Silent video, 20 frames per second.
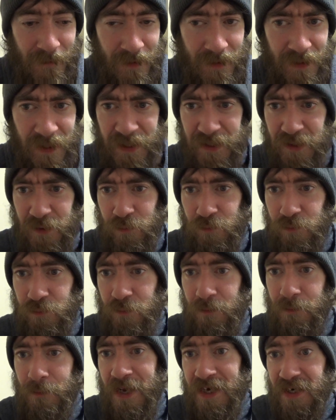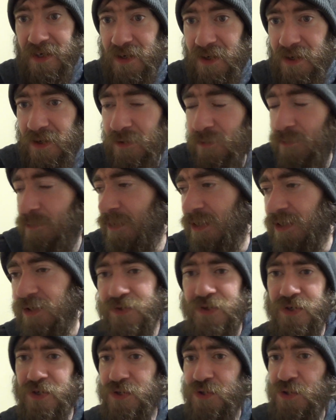Like, mentally,
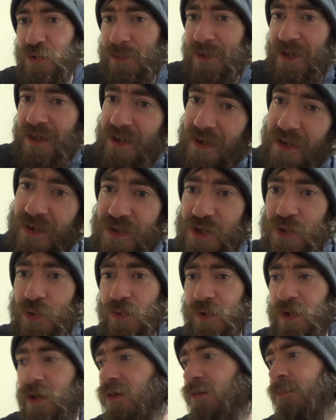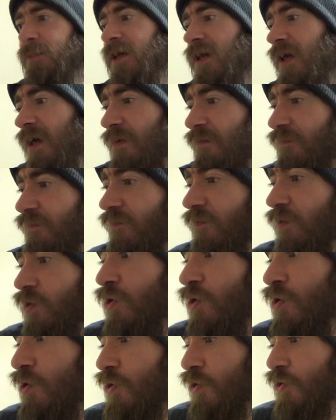because there's so many things going on in my life,
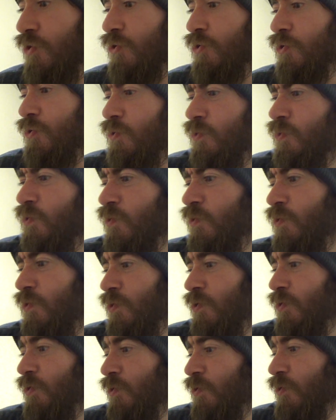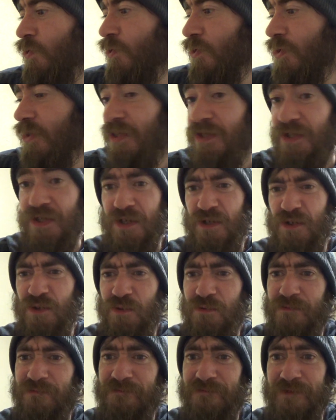and as it's
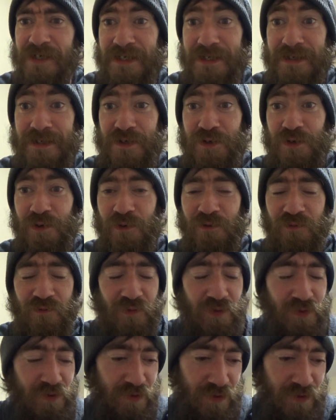so fucking tough,